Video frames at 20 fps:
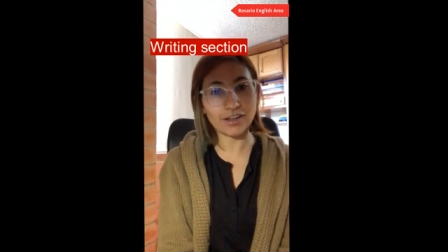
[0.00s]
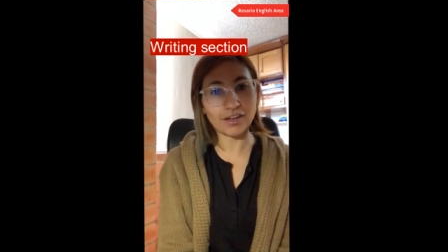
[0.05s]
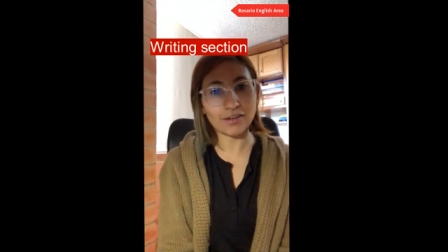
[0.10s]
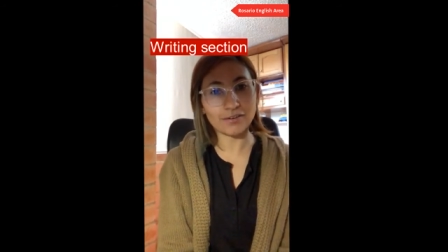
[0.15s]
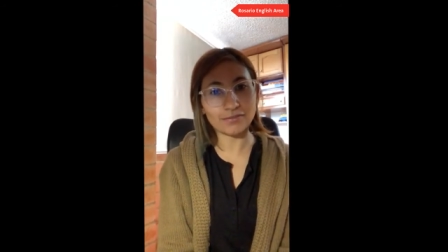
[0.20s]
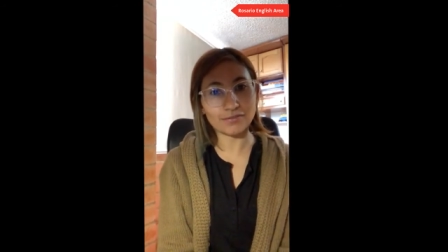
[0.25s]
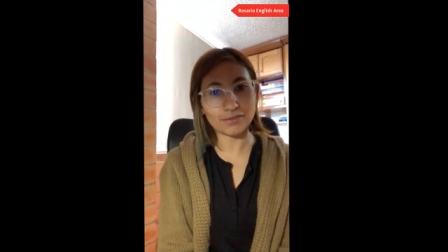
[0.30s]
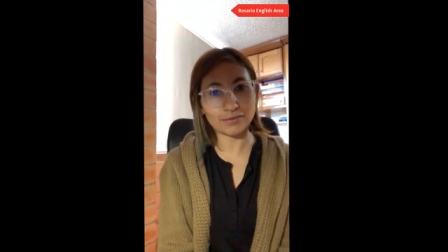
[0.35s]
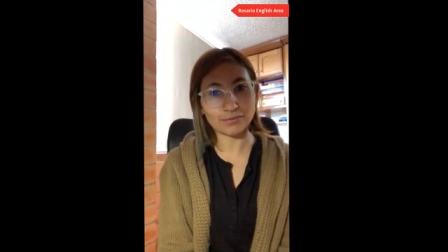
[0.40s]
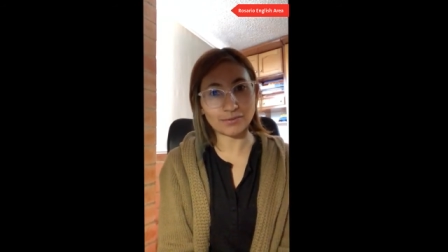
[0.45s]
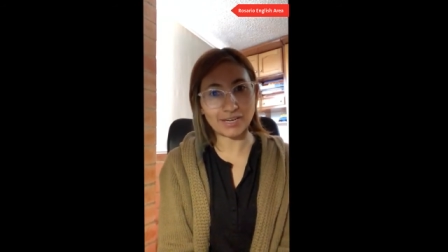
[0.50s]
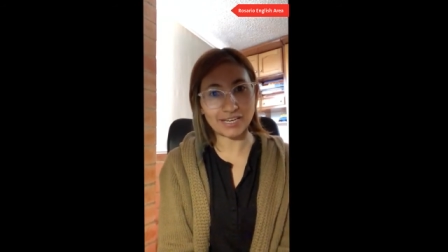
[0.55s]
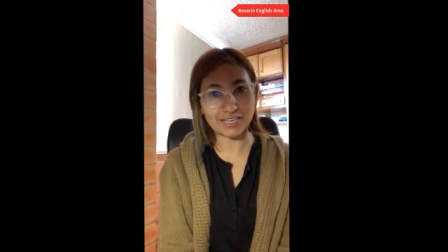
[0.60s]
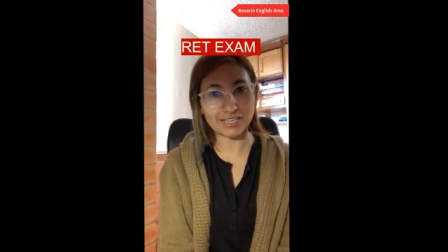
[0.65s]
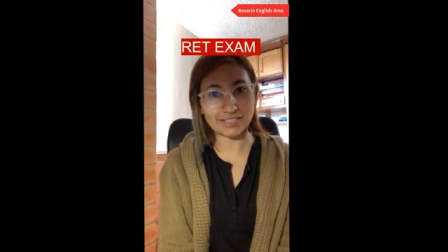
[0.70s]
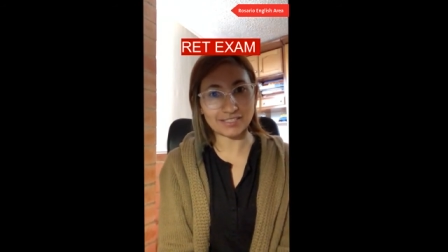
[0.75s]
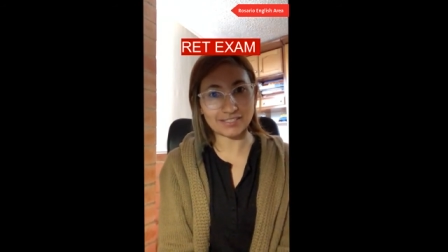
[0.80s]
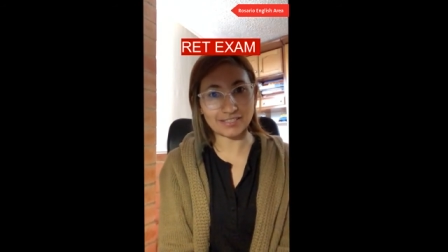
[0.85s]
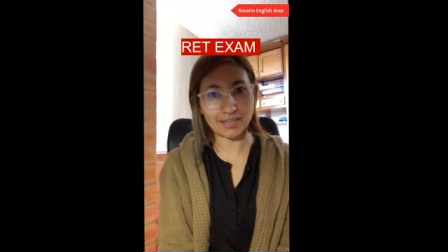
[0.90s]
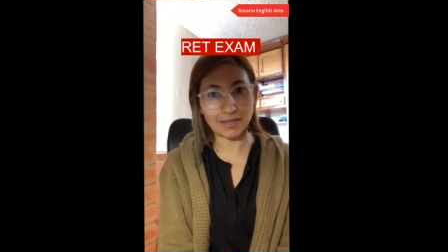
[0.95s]
of the RET
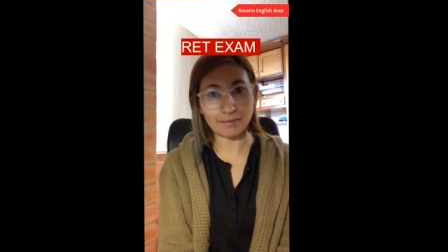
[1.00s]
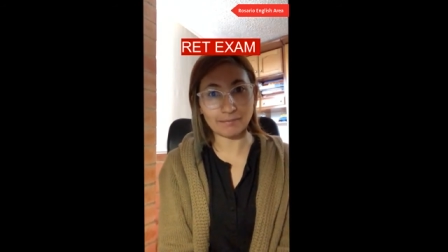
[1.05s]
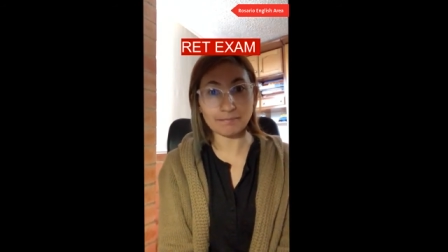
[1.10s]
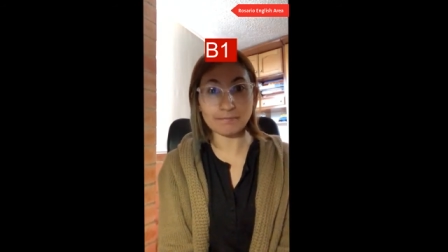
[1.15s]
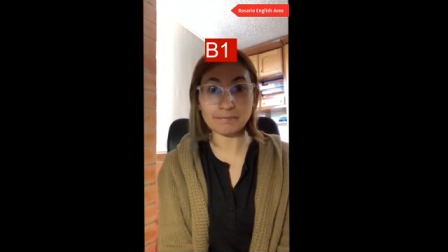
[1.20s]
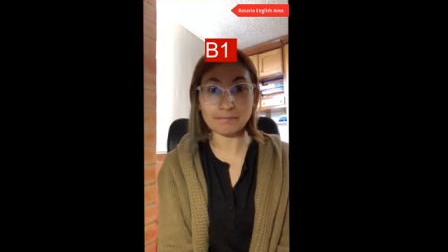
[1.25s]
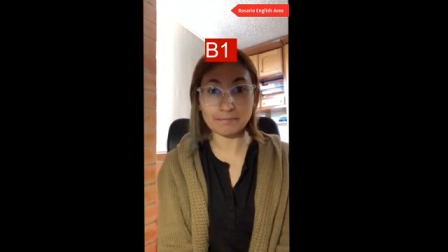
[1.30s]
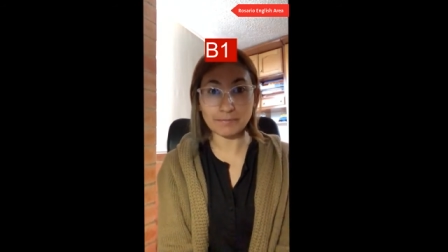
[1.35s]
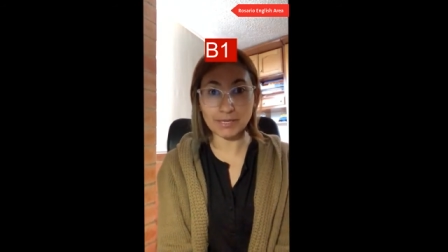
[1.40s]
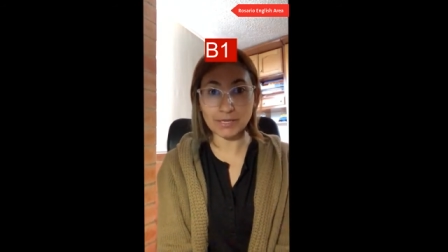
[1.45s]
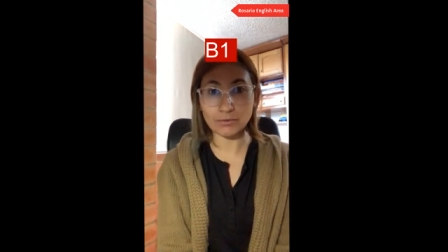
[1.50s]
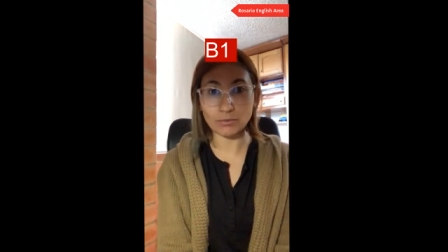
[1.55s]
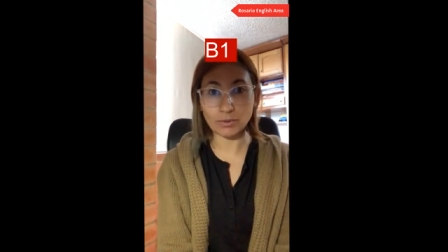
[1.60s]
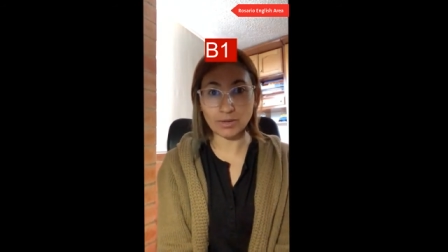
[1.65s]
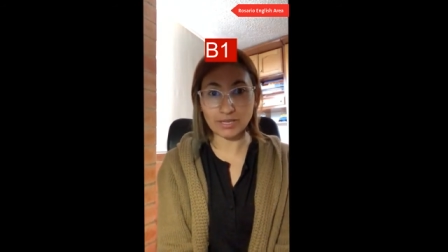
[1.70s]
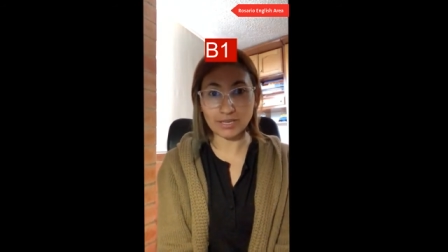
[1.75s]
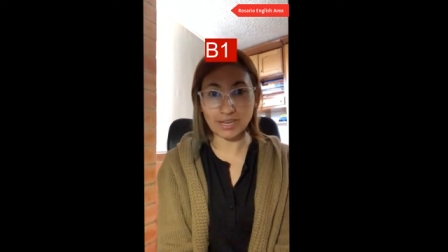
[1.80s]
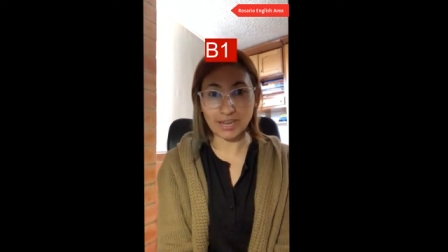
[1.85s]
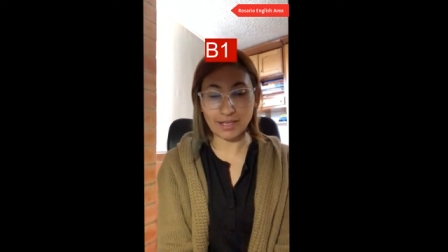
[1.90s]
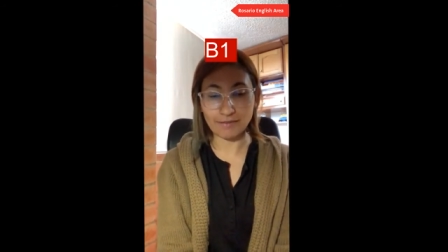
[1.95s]
exam
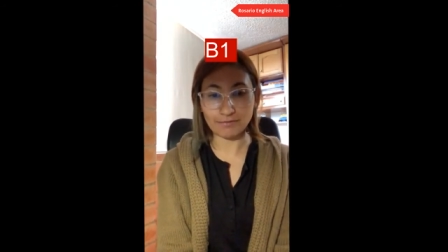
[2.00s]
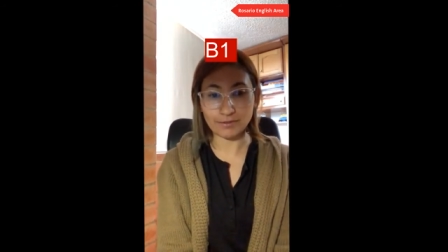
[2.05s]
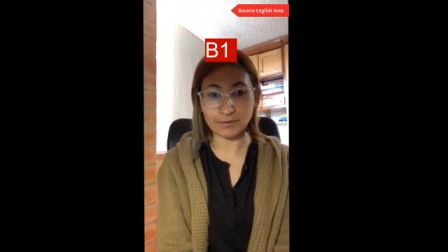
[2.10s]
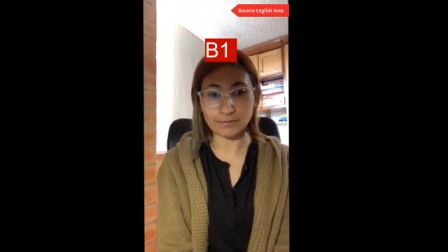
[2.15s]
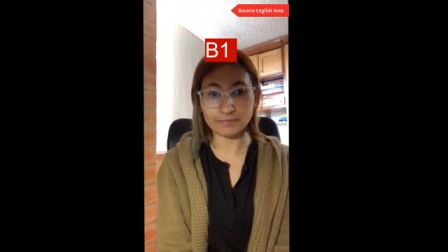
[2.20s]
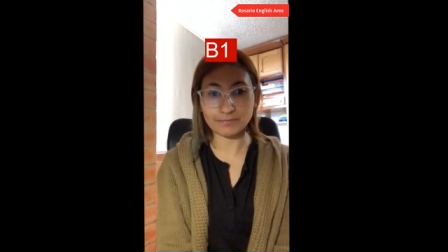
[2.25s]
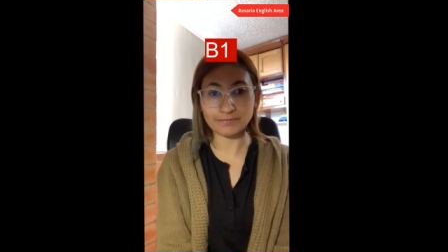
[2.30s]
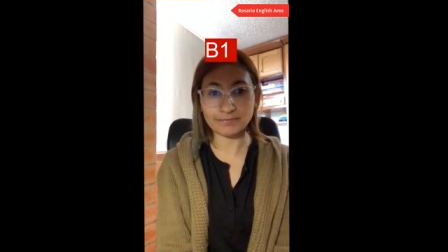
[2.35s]
B1 level.